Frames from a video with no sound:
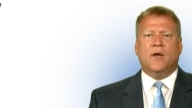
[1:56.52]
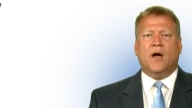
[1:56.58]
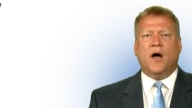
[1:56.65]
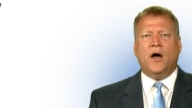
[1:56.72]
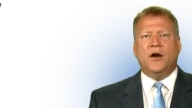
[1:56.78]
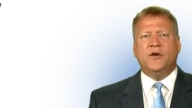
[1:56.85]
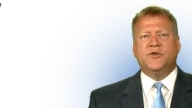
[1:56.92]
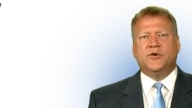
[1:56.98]

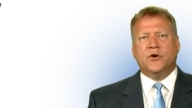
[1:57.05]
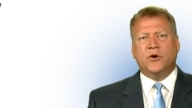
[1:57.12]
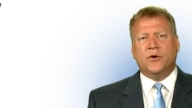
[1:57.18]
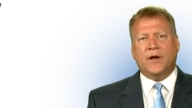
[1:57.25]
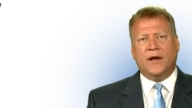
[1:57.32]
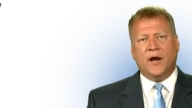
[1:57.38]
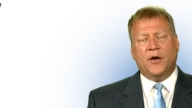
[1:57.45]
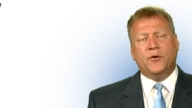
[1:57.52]
Uninsured
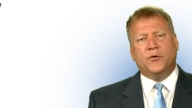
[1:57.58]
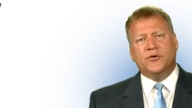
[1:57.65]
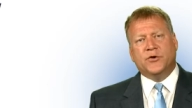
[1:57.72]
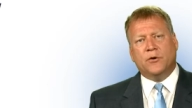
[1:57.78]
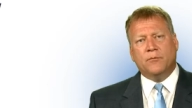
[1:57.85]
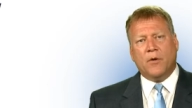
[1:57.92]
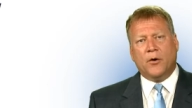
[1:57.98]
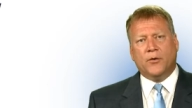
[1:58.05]
and
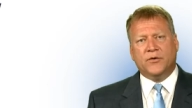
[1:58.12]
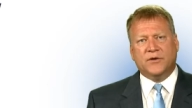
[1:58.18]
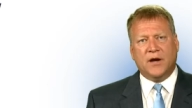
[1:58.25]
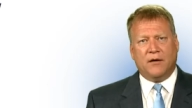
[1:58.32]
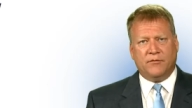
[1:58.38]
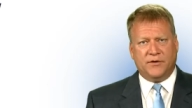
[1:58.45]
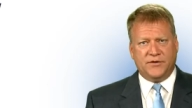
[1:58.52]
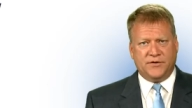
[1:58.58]
underinsured motorist
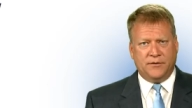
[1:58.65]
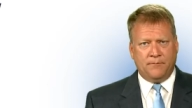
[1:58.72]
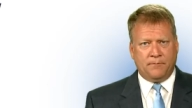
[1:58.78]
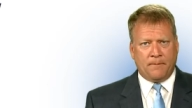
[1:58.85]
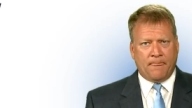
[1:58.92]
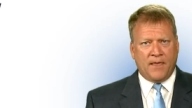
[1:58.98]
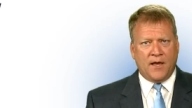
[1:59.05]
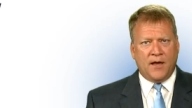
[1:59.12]
coverage,
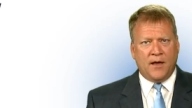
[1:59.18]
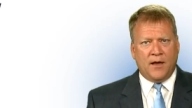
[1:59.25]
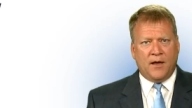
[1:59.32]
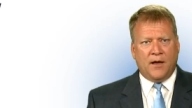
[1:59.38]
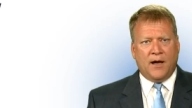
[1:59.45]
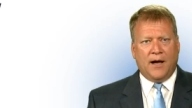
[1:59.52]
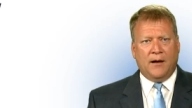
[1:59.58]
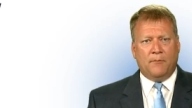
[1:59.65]

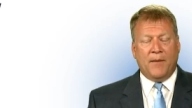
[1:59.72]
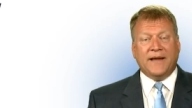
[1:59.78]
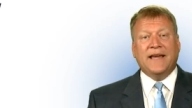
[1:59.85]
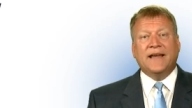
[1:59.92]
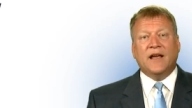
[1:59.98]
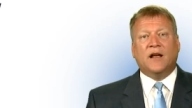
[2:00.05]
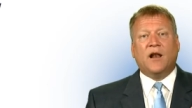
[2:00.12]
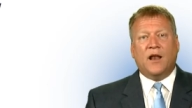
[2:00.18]

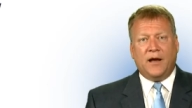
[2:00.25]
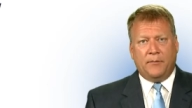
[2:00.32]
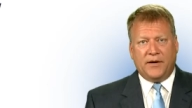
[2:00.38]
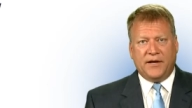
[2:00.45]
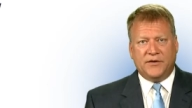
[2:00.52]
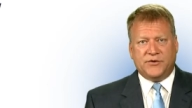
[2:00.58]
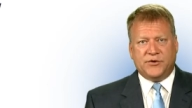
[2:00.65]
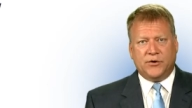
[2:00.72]
making a claim
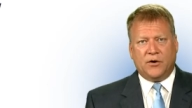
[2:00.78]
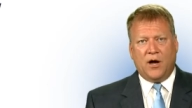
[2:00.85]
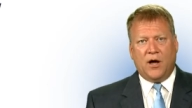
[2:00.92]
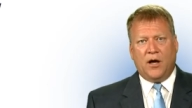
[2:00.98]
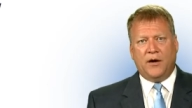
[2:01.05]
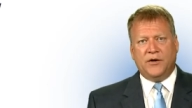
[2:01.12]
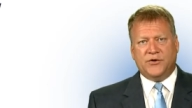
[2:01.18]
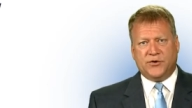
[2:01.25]
against your
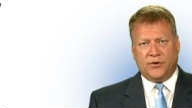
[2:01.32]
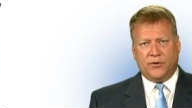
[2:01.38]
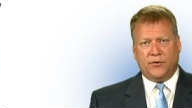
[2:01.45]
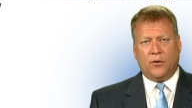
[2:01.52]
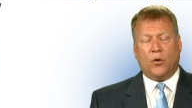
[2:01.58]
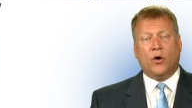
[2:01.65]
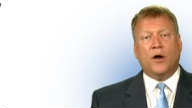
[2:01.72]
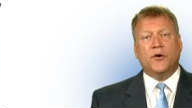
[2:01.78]
uninsured
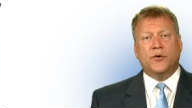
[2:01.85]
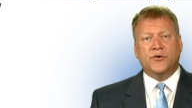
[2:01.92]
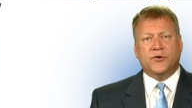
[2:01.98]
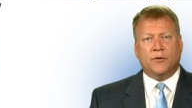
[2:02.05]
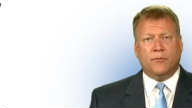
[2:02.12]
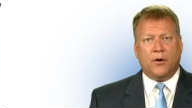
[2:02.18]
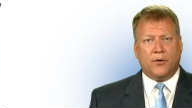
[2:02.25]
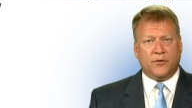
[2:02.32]
or
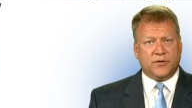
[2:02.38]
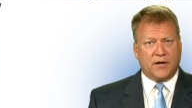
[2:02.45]
underinsured motorist